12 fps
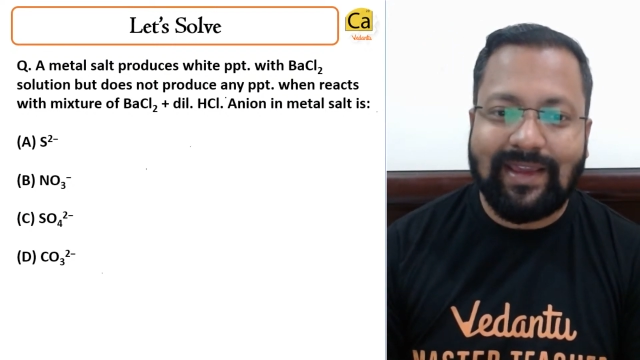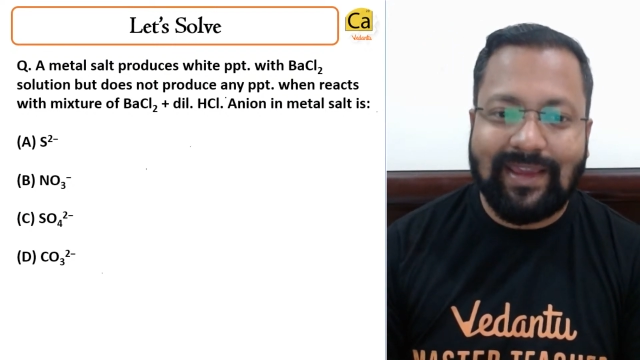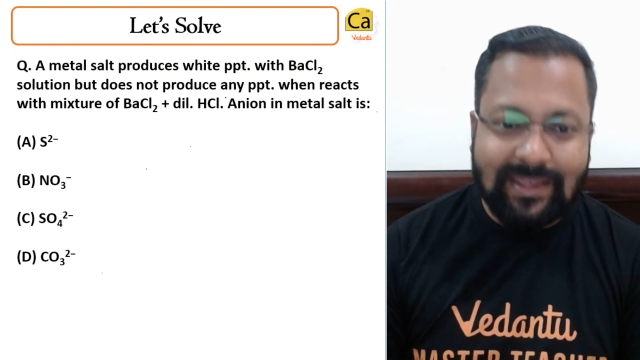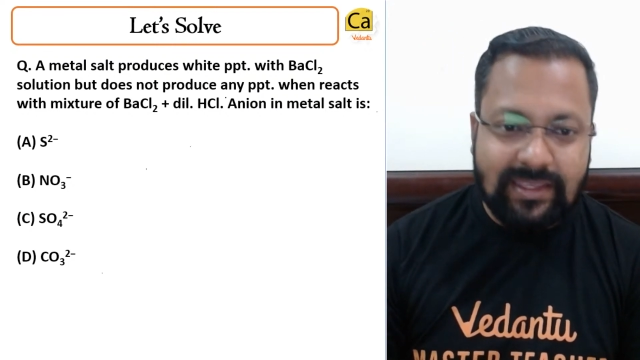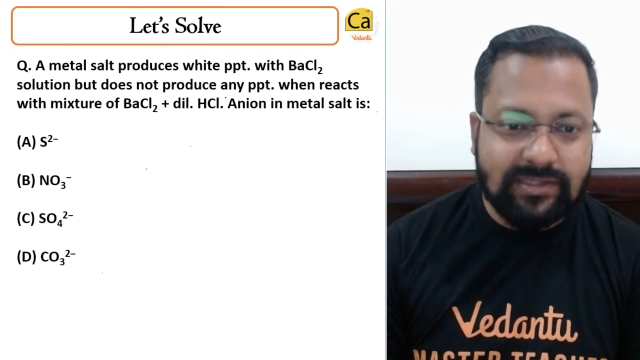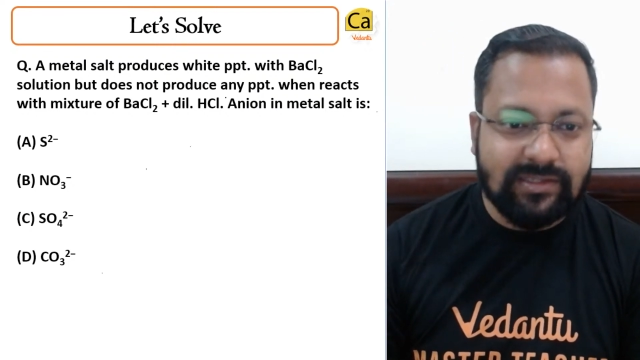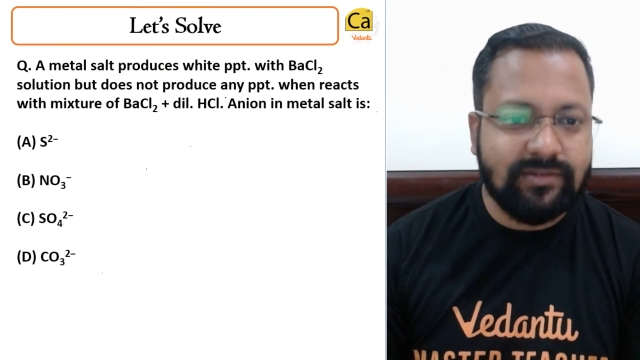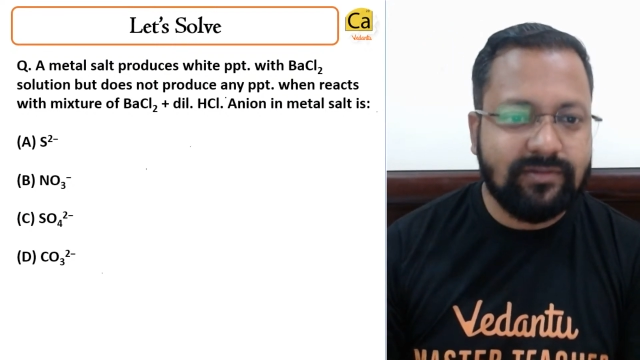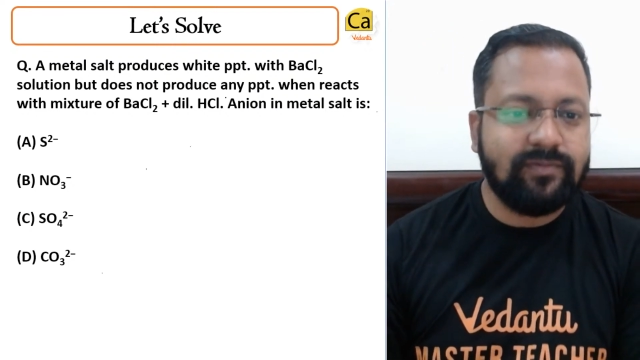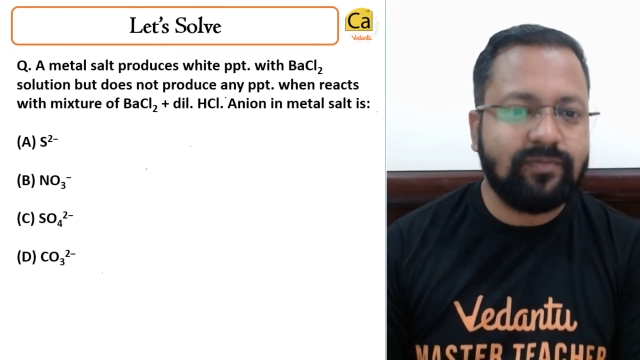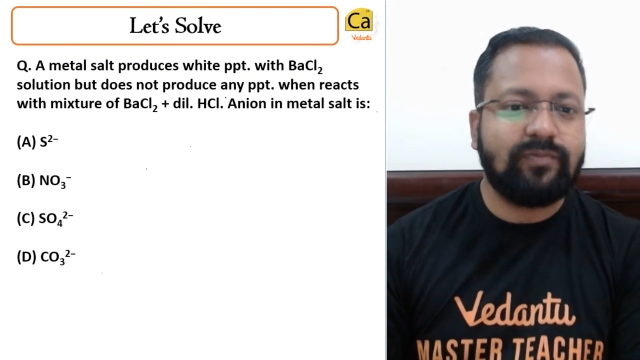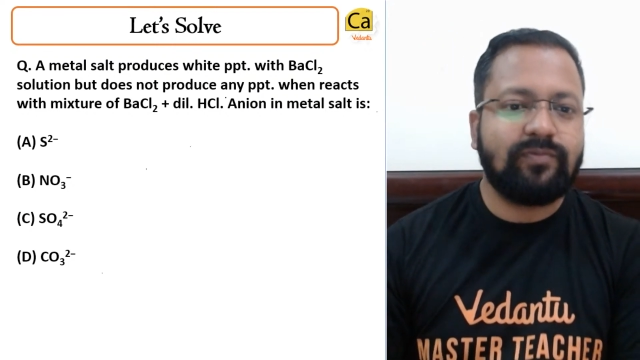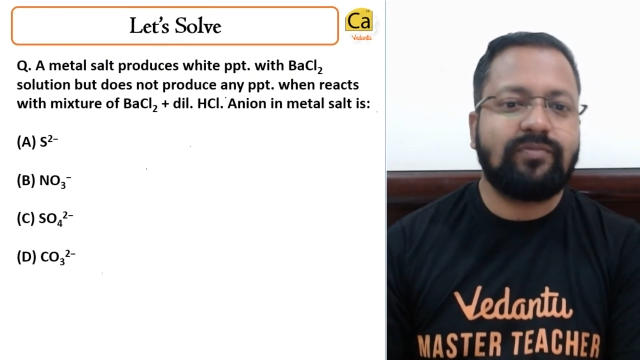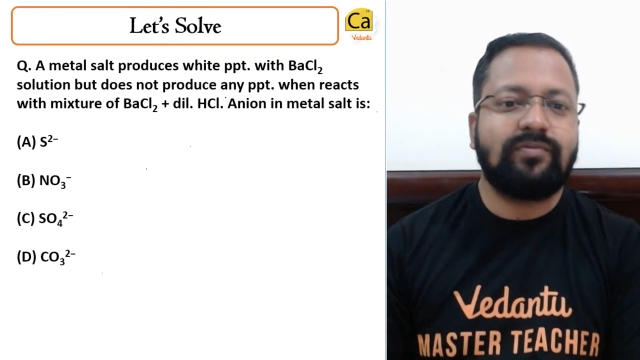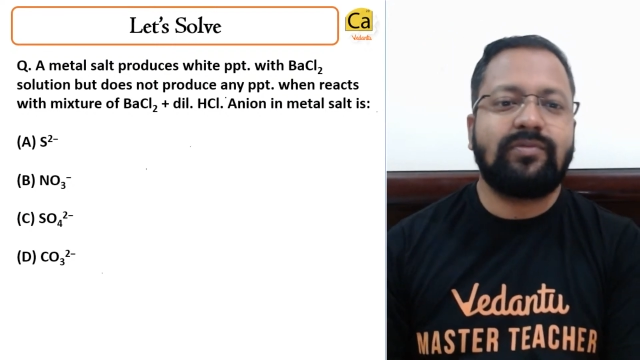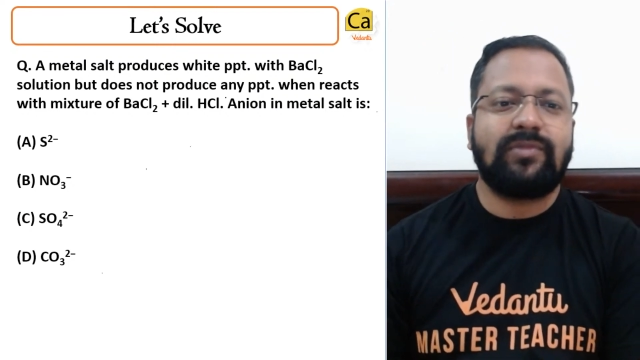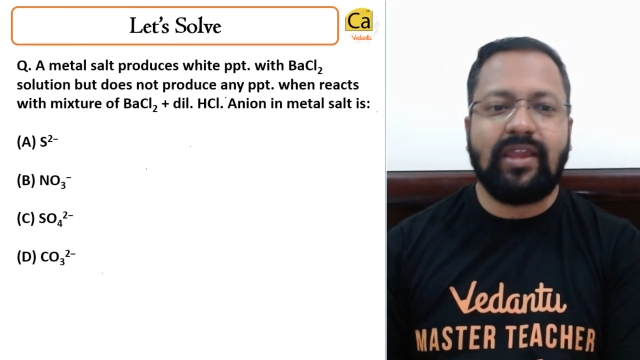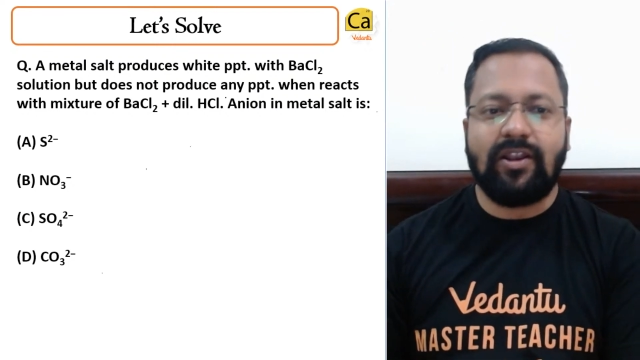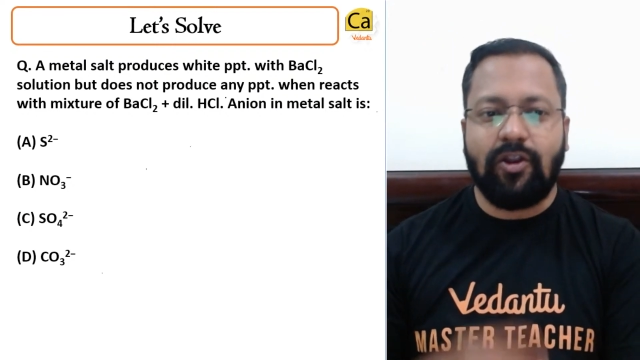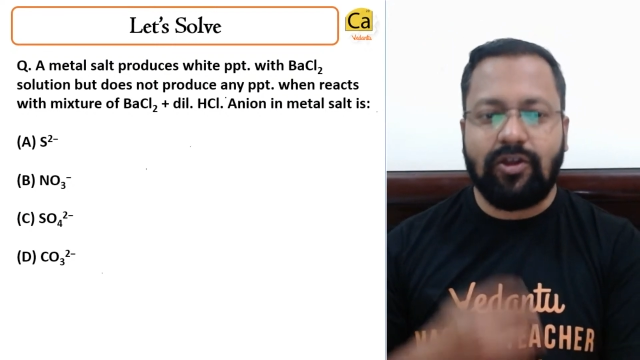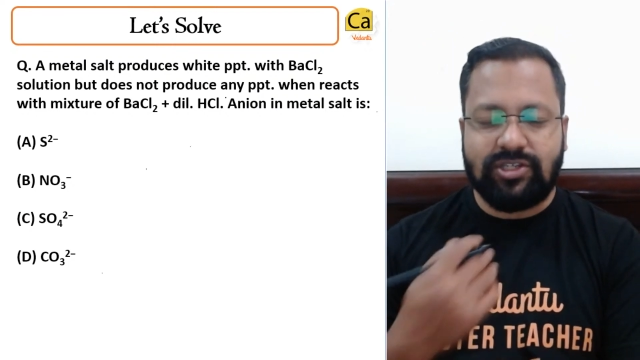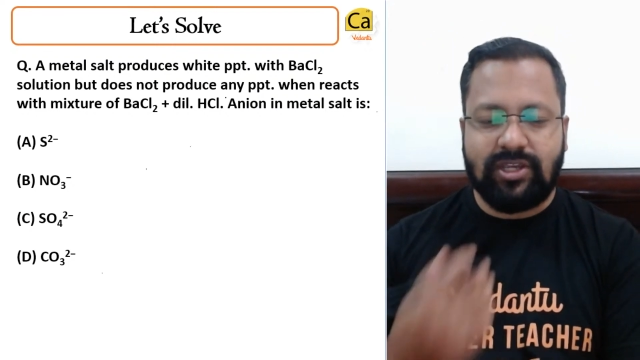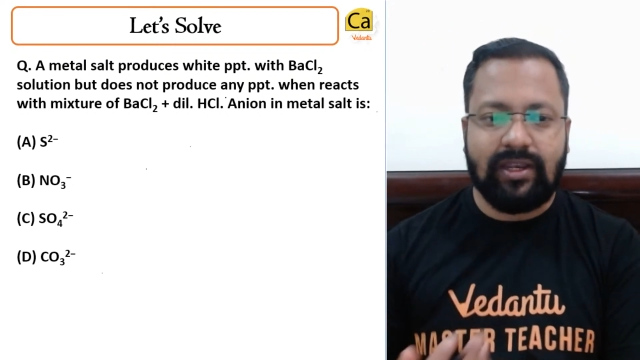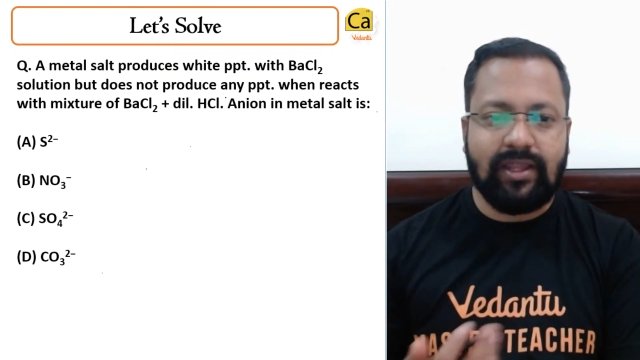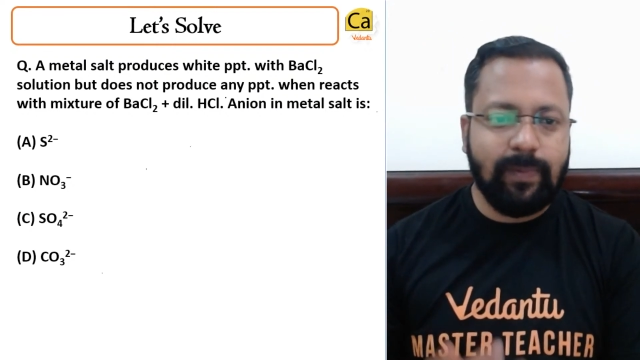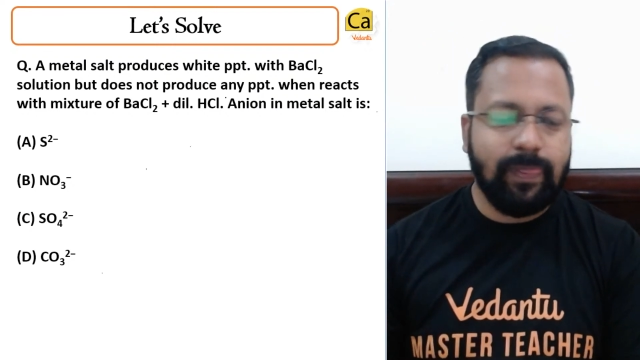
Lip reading: is, think logically.